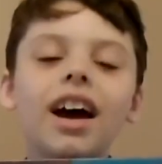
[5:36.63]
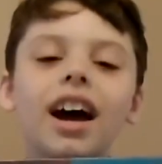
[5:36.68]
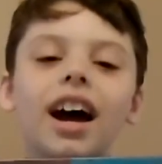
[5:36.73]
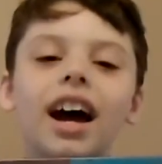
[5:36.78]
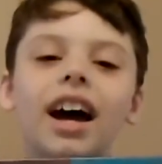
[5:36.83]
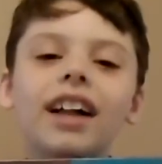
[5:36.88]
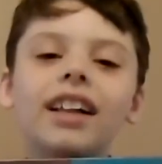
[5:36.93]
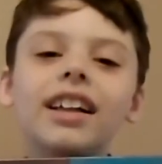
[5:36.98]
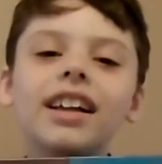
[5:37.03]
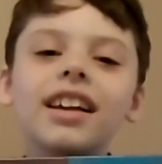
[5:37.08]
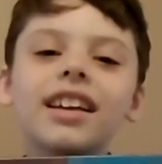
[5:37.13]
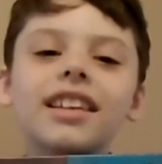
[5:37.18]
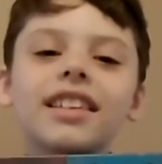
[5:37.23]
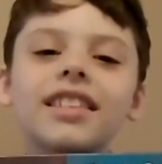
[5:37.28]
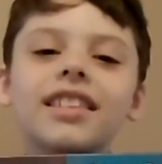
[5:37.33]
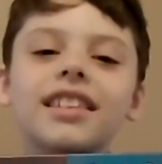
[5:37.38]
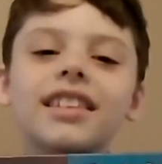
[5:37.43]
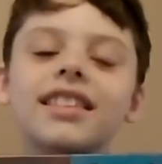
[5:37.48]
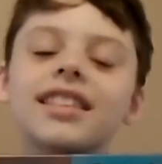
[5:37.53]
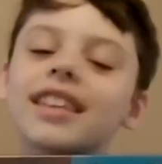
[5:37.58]
I like
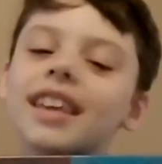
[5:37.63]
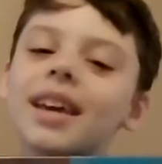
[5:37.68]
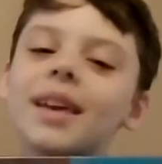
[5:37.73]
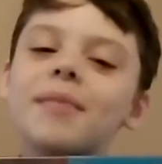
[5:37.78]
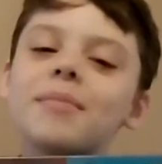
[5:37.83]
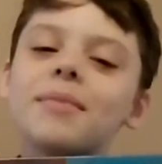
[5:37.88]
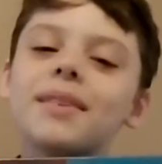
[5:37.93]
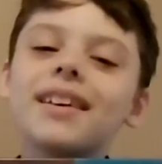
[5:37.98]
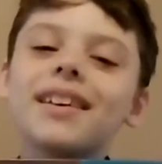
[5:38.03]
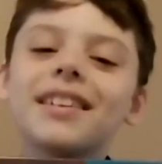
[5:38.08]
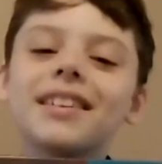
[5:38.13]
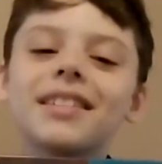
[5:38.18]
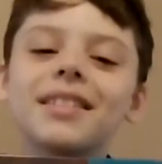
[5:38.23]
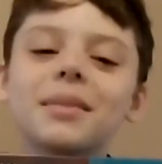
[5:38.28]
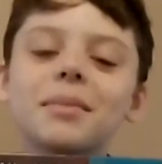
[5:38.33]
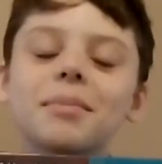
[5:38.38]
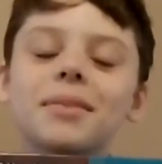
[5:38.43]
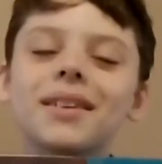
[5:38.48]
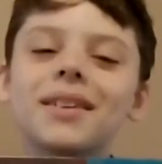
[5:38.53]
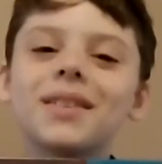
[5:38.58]
this game because
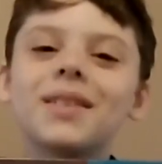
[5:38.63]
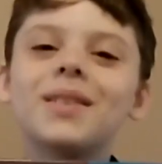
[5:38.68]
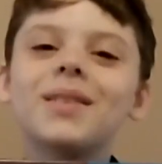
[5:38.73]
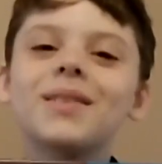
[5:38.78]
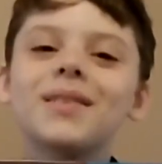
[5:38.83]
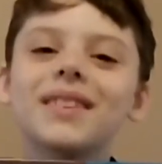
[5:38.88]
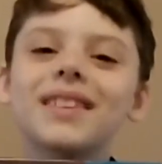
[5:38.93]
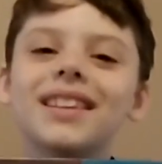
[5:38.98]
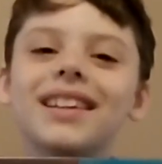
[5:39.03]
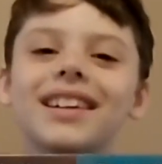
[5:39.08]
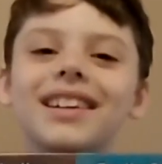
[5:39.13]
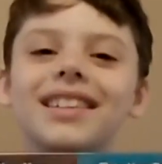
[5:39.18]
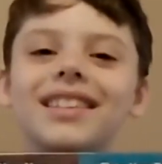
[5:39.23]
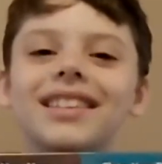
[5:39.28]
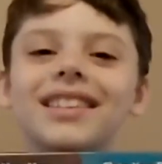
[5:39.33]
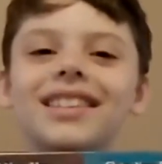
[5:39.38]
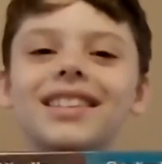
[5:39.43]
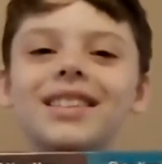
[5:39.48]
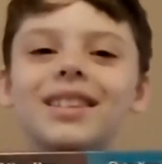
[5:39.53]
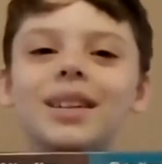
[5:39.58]
it builds
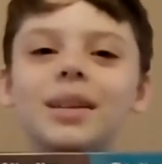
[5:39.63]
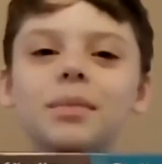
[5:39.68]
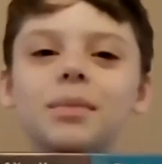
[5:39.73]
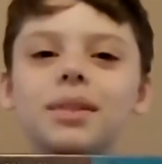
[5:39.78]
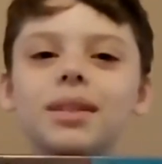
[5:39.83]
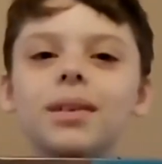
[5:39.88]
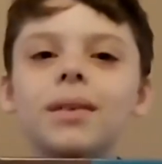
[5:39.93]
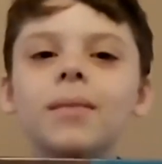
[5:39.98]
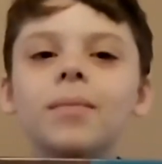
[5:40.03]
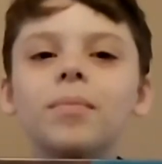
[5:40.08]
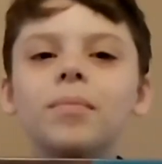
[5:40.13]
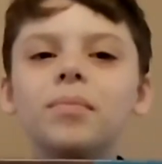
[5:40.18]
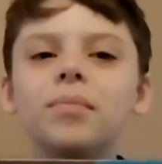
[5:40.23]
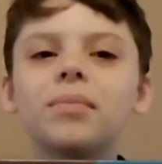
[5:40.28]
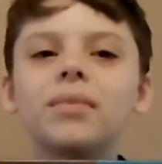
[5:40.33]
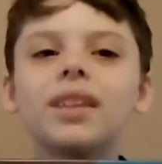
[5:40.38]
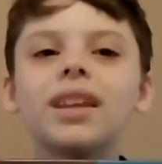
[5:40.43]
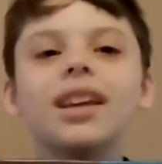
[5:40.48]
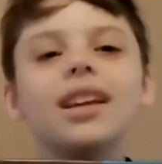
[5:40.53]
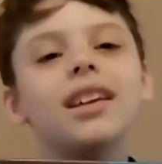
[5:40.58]
relationships
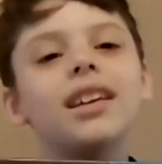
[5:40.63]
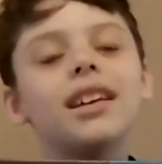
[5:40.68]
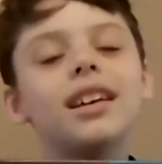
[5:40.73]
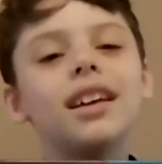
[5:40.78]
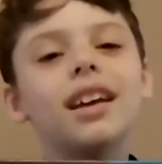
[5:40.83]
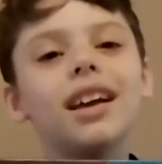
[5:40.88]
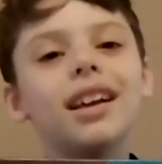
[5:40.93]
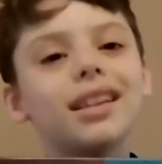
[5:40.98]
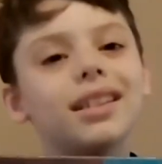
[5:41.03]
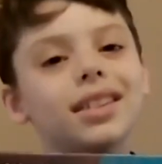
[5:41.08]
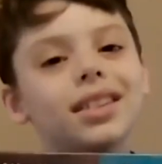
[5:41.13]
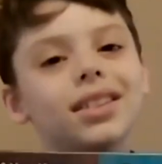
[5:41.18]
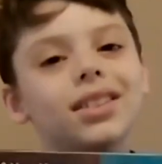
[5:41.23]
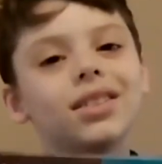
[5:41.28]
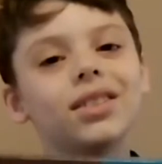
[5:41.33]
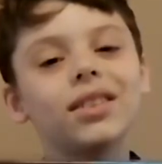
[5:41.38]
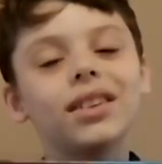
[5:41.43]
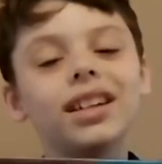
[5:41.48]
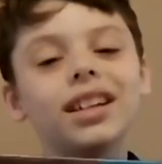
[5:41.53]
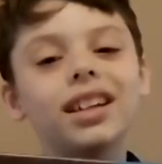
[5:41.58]
and it has a
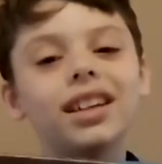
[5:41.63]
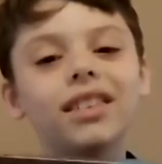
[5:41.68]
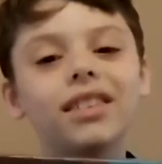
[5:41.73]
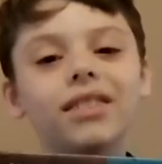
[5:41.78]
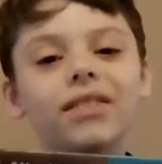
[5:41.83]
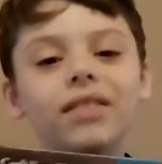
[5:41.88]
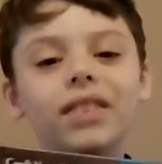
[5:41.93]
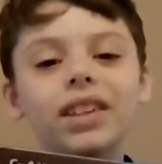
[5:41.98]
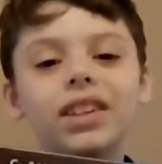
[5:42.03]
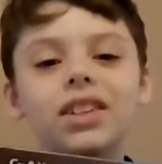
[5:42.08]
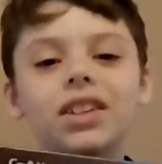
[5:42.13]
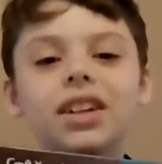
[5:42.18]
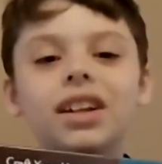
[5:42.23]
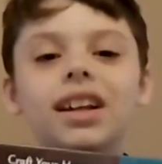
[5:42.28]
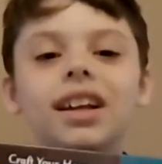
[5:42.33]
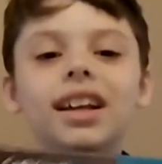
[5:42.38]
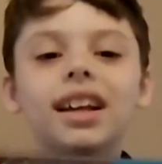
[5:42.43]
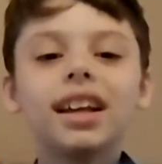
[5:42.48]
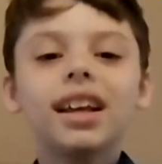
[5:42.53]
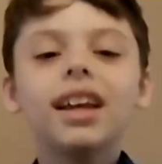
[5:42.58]
storytelling feature.
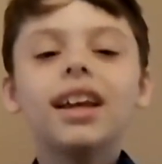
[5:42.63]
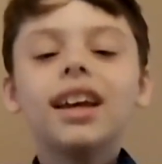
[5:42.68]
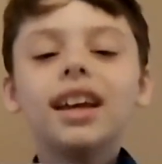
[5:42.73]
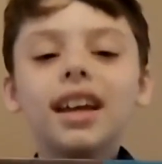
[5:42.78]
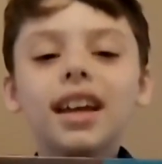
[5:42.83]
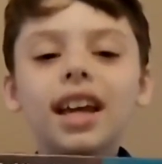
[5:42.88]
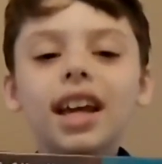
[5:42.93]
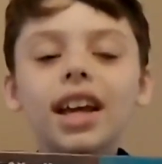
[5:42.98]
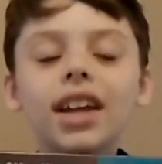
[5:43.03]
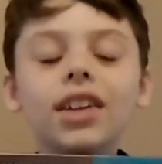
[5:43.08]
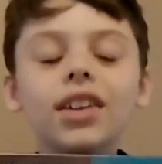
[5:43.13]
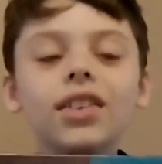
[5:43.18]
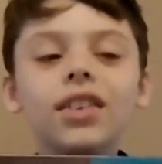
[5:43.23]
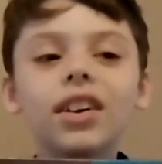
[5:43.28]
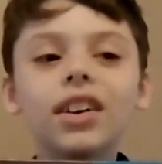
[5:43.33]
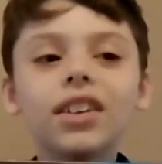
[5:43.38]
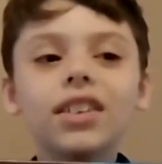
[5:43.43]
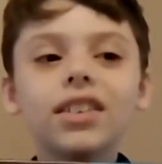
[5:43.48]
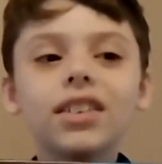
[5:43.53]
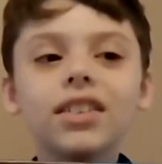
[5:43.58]
And you
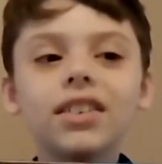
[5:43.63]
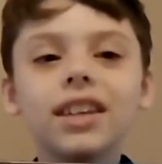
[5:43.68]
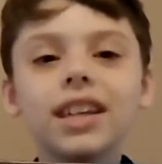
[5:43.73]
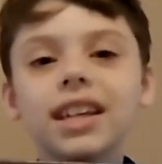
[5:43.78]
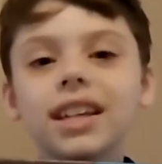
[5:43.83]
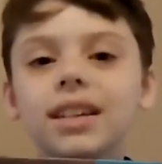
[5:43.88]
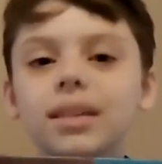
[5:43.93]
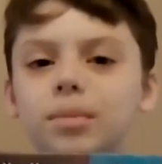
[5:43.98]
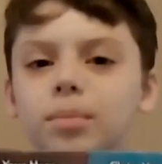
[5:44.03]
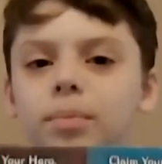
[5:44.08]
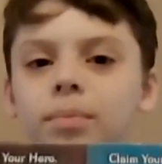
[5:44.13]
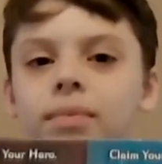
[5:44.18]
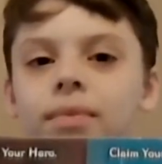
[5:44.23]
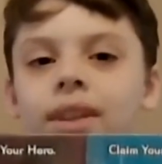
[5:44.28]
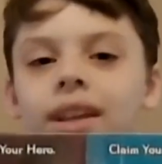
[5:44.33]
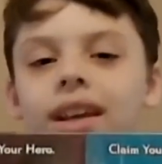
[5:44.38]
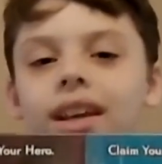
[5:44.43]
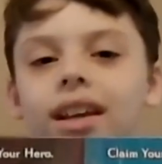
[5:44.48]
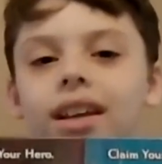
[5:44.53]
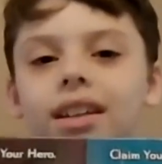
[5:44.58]
also get
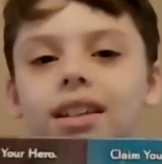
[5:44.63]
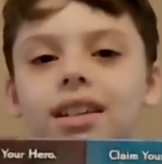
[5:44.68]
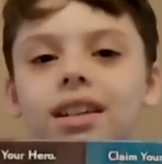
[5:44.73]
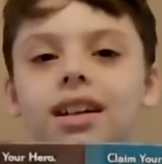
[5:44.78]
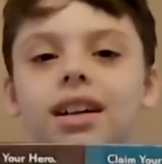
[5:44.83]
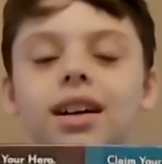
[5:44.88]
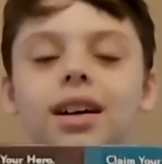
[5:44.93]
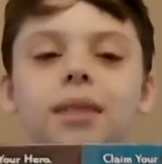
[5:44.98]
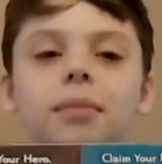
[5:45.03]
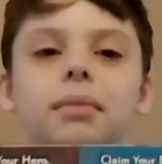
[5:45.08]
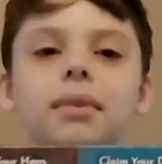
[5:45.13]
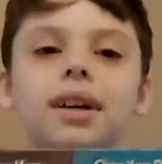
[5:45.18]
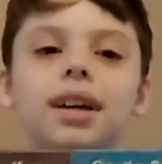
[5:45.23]
to